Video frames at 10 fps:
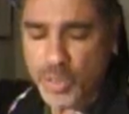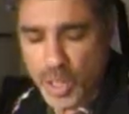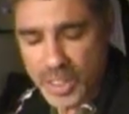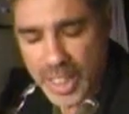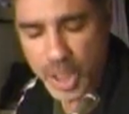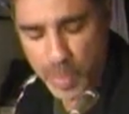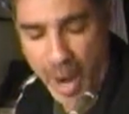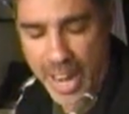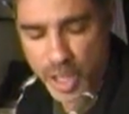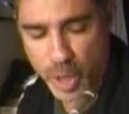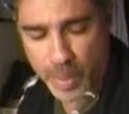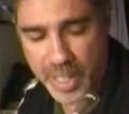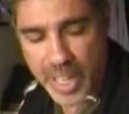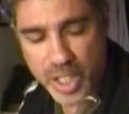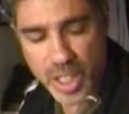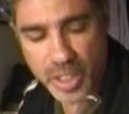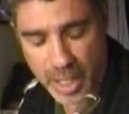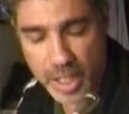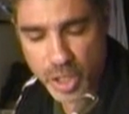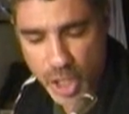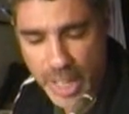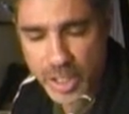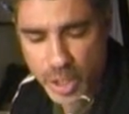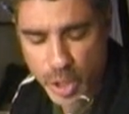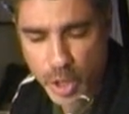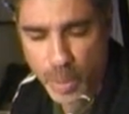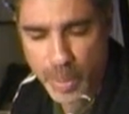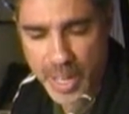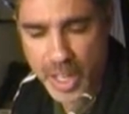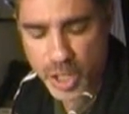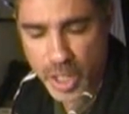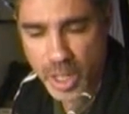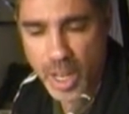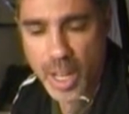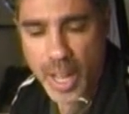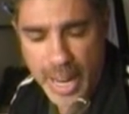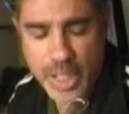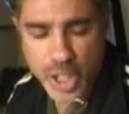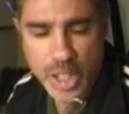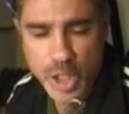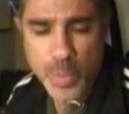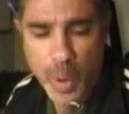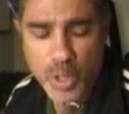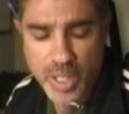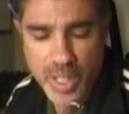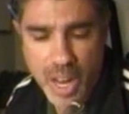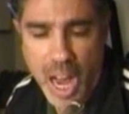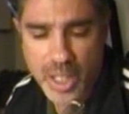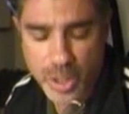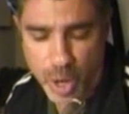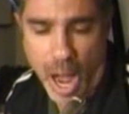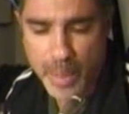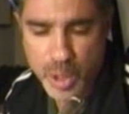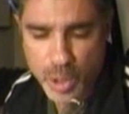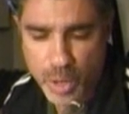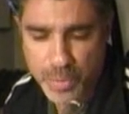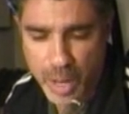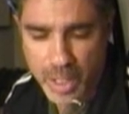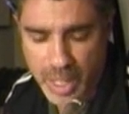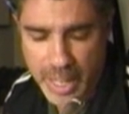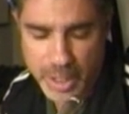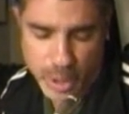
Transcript: first of all, it's not just my interpretation. It's Jason's interpretation. Jason spoke to the doctor, so I'm just sort of funneling it.